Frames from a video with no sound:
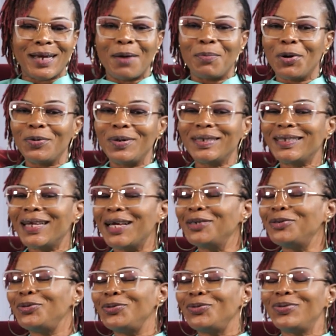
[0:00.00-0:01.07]
I'm always said
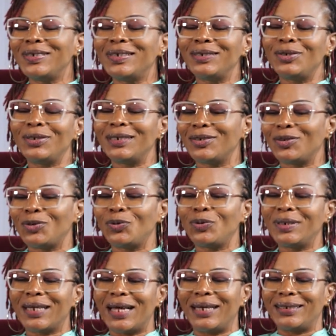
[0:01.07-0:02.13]
doing this,
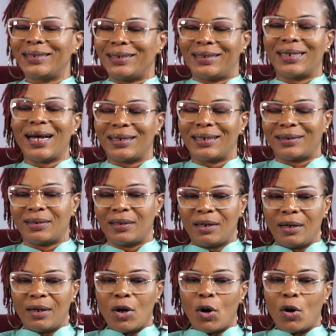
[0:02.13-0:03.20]
doing that,
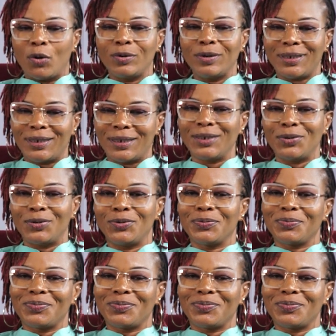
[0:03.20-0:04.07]
until